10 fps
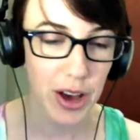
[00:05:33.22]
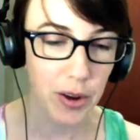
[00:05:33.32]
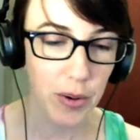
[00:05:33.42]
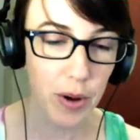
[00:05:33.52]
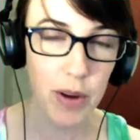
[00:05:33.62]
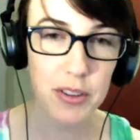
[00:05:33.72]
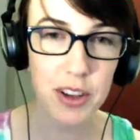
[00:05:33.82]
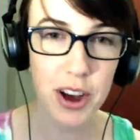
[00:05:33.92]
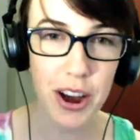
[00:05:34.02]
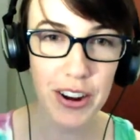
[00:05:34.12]
quotes
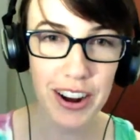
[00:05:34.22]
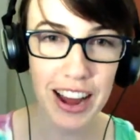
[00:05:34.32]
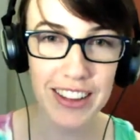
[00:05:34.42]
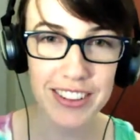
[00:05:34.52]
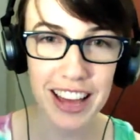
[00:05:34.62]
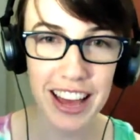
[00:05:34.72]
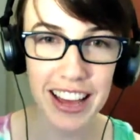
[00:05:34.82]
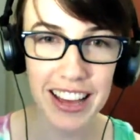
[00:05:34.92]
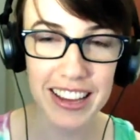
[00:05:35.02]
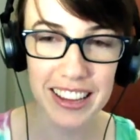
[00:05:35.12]
Carter as
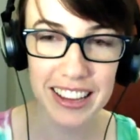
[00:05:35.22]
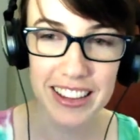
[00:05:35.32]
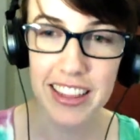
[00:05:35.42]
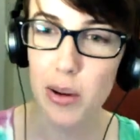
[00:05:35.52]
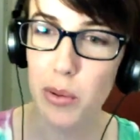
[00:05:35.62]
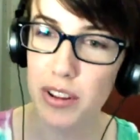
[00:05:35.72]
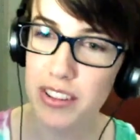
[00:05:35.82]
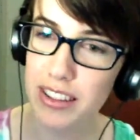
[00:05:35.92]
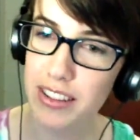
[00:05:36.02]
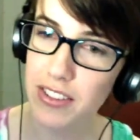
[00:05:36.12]
saying, there was
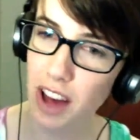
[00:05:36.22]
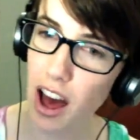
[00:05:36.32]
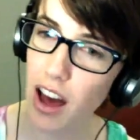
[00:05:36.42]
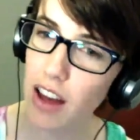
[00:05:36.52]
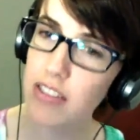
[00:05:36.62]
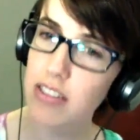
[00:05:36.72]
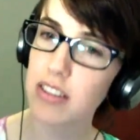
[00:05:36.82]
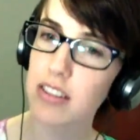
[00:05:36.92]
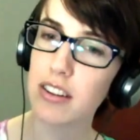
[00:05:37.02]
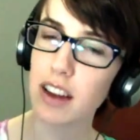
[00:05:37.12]
this sauce,
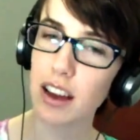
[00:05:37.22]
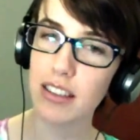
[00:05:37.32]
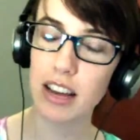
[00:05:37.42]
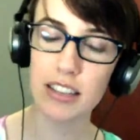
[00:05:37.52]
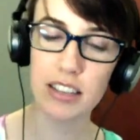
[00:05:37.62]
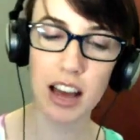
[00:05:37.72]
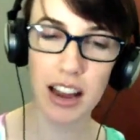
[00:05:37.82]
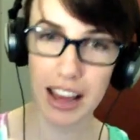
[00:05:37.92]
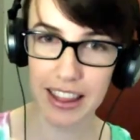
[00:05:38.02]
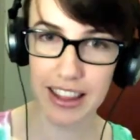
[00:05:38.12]

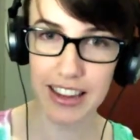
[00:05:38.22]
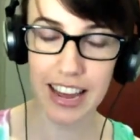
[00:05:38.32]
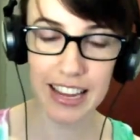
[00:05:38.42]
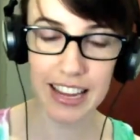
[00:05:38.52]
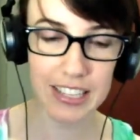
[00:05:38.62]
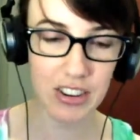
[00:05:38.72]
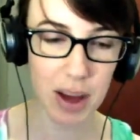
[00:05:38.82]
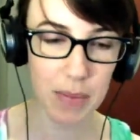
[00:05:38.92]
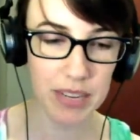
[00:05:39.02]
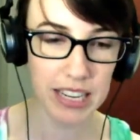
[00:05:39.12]
and then getting
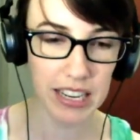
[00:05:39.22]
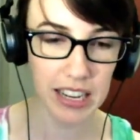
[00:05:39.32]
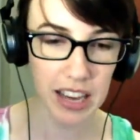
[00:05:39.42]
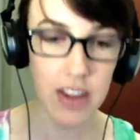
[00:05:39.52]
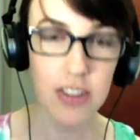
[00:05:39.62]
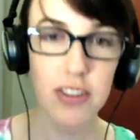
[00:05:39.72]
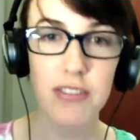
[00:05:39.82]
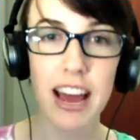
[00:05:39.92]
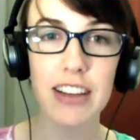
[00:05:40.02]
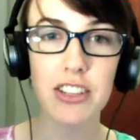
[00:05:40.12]
interrupted. So
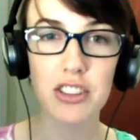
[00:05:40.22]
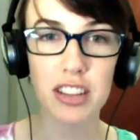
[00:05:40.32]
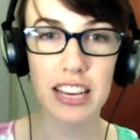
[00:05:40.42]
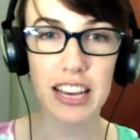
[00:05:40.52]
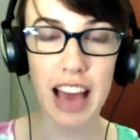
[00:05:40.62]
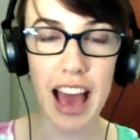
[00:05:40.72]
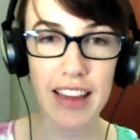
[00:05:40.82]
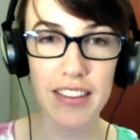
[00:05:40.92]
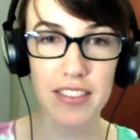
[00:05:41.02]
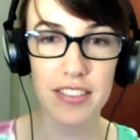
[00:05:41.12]
naturally,
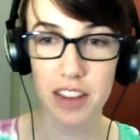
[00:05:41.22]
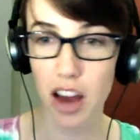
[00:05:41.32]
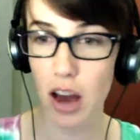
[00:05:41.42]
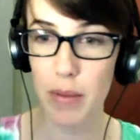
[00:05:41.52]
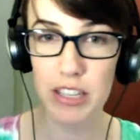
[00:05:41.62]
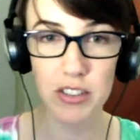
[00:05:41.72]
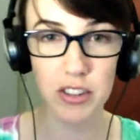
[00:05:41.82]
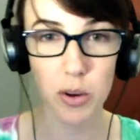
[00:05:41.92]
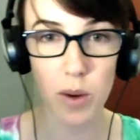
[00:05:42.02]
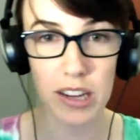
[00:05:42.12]
as commenters are
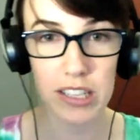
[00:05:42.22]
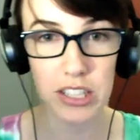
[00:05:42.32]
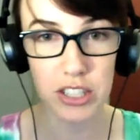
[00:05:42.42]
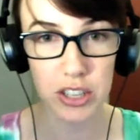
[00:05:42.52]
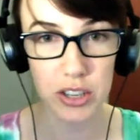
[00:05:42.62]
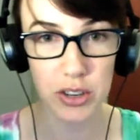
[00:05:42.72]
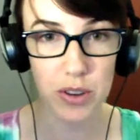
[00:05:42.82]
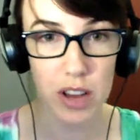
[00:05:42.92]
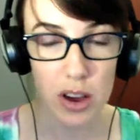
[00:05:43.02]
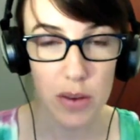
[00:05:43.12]
wont to do,
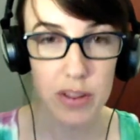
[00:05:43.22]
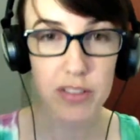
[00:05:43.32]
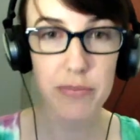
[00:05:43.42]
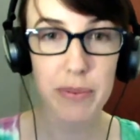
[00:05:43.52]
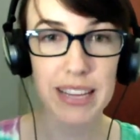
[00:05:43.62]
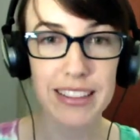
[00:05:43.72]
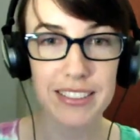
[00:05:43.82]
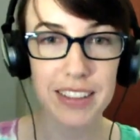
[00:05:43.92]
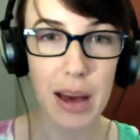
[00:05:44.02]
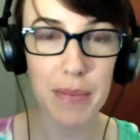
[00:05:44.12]
we sort of pick this
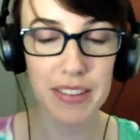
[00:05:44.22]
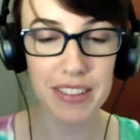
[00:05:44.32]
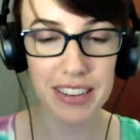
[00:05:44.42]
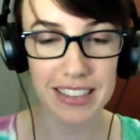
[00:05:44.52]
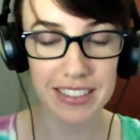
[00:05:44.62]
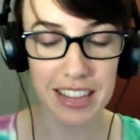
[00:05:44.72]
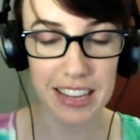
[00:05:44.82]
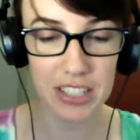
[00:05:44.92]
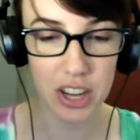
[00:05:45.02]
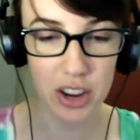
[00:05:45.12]
up as an inside
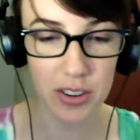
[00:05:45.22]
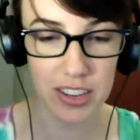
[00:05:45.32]
joke.